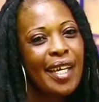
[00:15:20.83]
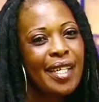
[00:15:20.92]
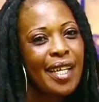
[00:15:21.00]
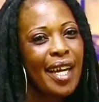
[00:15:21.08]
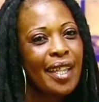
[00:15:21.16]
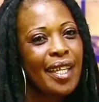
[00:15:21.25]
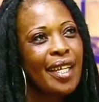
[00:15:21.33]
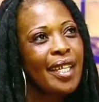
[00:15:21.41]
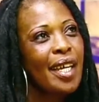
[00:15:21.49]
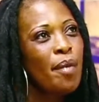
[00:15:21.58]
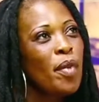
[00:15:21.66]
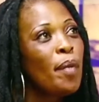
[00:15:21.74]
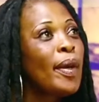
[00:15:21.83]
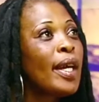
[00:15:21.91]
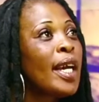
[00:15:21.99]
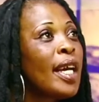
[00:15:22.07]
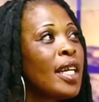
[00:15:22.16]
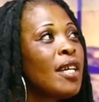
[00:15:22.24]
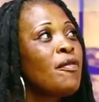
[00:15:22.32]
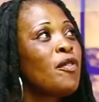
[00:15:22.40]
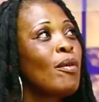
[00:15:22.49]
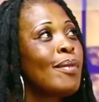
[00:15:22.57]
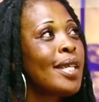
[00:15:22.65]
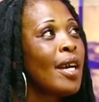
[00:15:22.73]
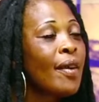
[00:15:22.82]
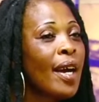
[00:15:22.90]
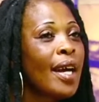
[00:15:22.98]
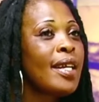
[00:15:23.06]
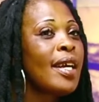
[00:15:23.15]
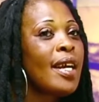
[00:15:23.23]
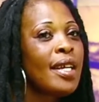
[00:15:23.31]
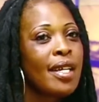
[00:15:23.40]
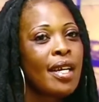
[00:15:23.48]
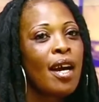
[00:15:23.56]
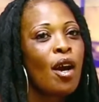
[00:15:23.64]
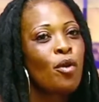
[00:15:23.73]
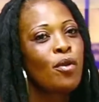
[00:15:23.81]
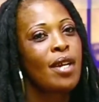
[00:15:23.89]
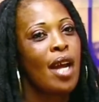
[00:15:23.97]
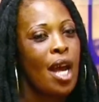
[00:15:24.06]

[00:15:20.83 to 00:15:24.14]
I think they may beginning from Takoradi hanging out on na.